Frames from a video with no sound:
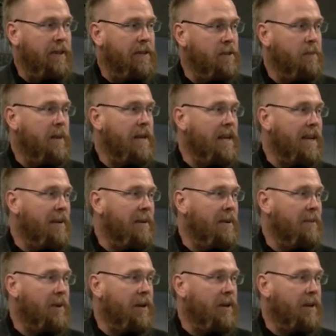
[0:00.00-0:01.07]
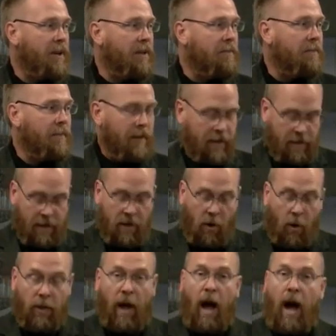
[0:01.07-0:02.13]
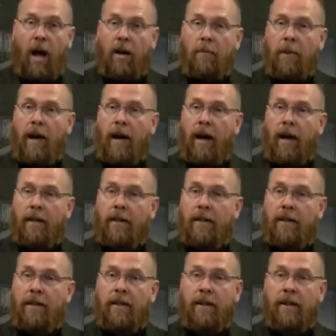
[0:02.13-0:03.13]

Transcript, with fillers: uh, speed limit where you can, or the Autobahn.